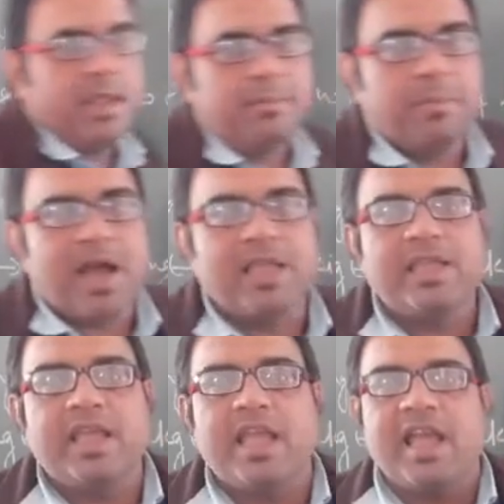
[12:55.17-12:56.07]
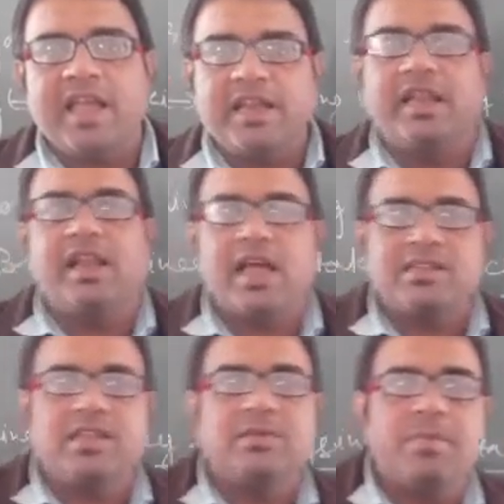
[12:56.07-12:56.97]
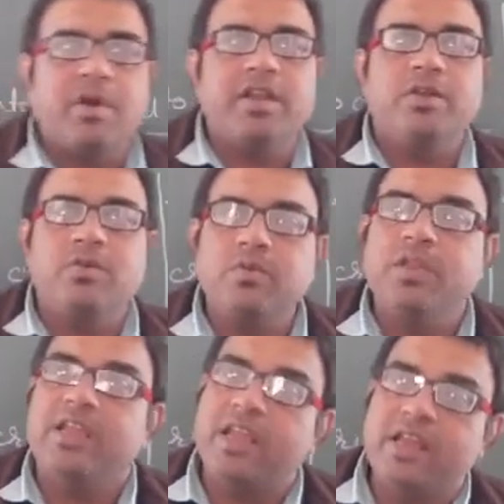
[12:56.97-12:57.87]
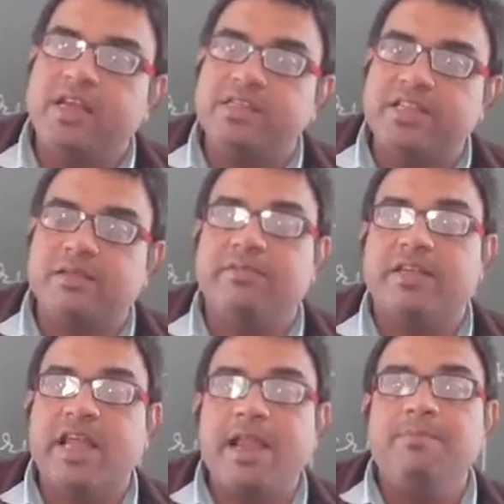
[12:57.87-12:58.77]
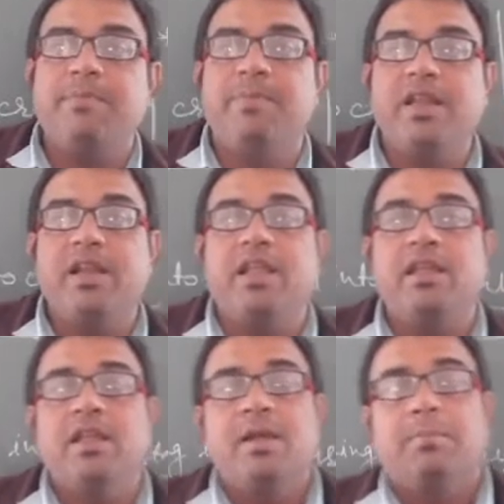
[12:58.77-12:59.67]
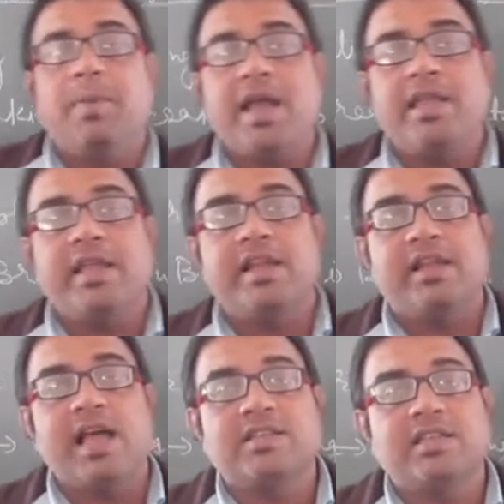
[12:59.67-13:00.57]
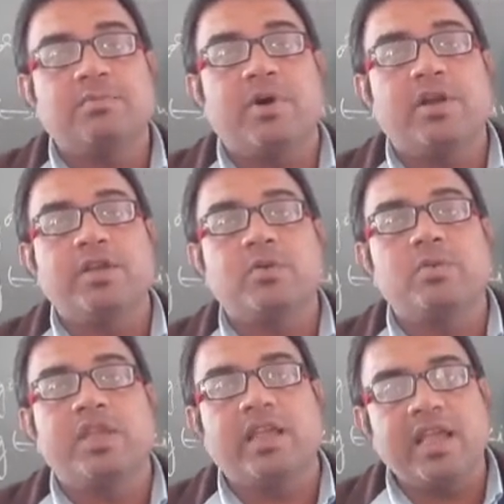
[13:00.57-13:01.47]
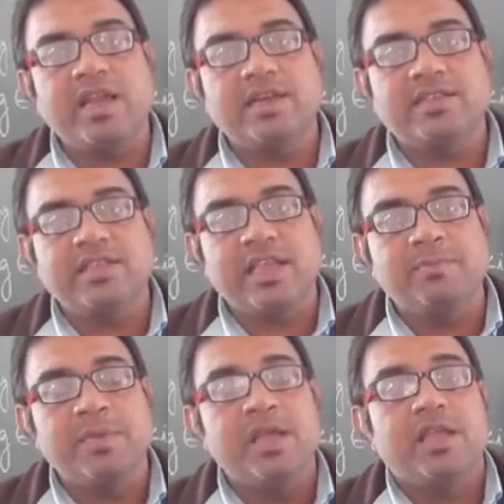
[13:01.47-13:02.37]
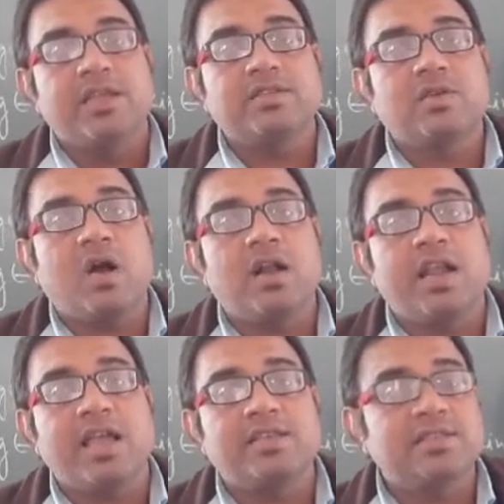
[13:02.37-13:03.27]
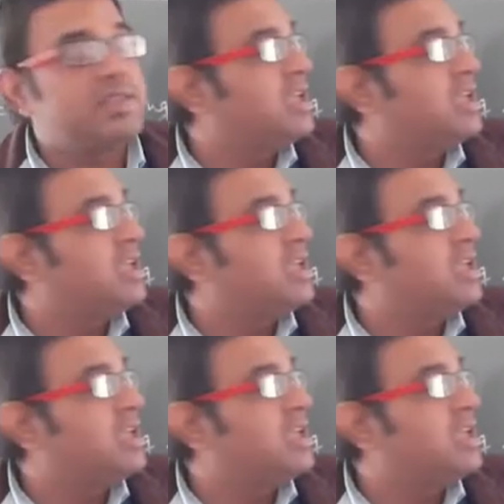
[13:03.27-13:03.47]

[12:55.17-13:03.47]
by an elastic body to regain itself, the time delay by an elastic body to regain its shape is called as